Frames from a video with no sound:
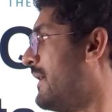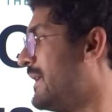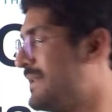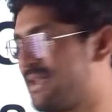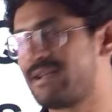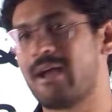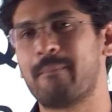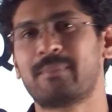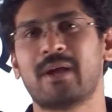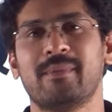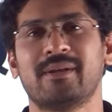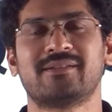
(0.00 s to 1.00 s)
In the
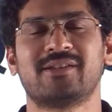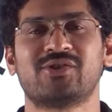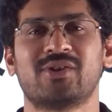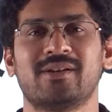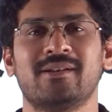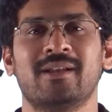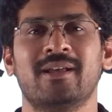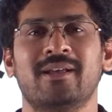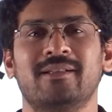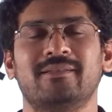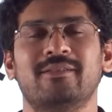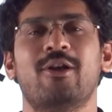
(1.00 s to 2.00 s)
upcoming session,
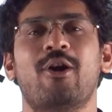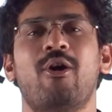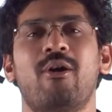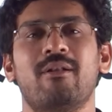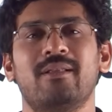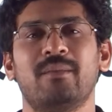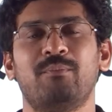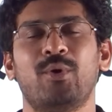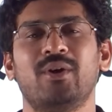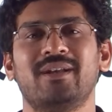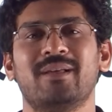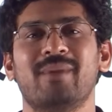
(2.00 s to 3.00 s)
all the
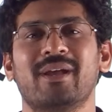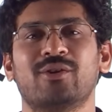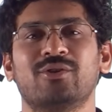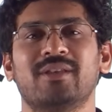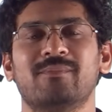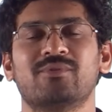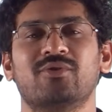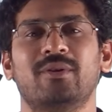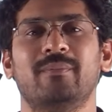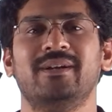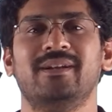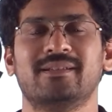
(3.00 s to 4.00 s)
polity micro themes
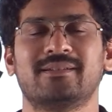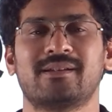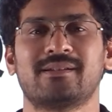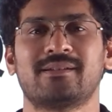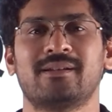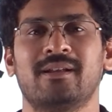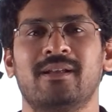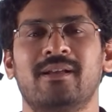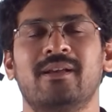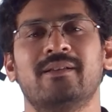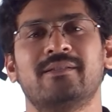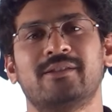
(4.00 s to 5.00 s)
will be discussed.
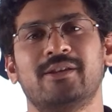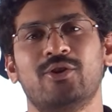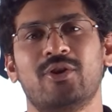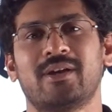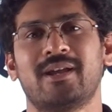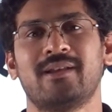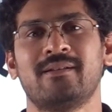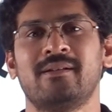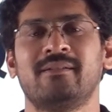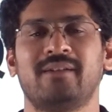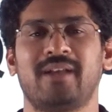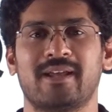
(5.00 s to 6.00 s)
See you again.
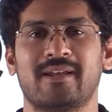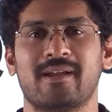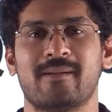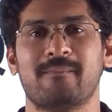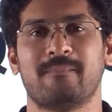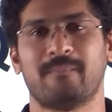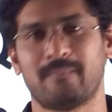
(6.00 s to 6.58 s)
Take care.